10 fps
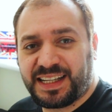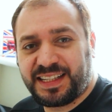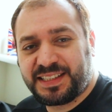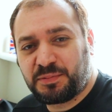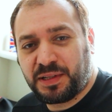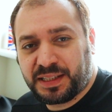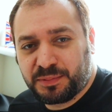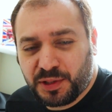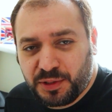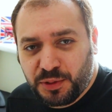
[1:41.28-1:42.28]
guys, and
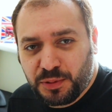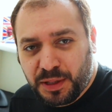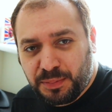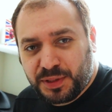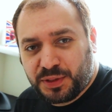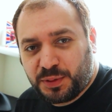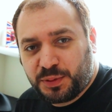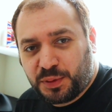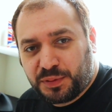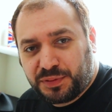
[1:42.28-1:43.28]
welcome to a new
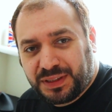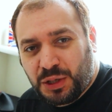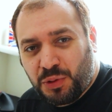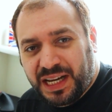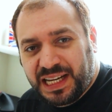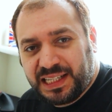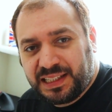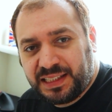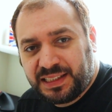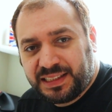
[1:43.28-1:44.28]
episode of
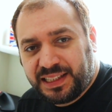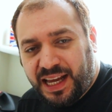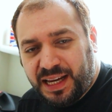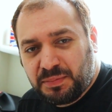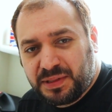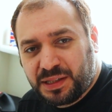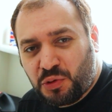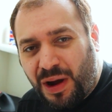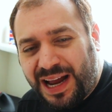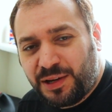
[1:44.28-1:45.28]
Quail Named
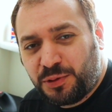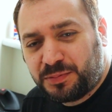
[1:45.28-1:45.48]
Gweilo.